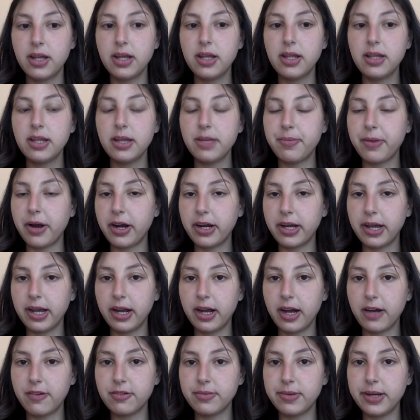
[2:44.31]
the American
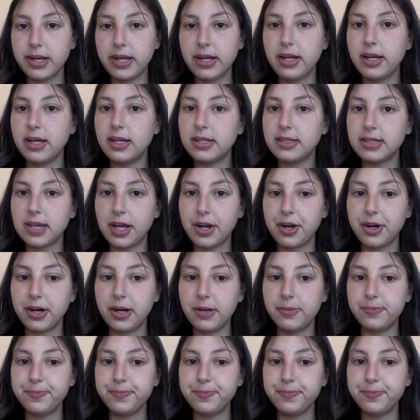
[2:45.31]
government, etc.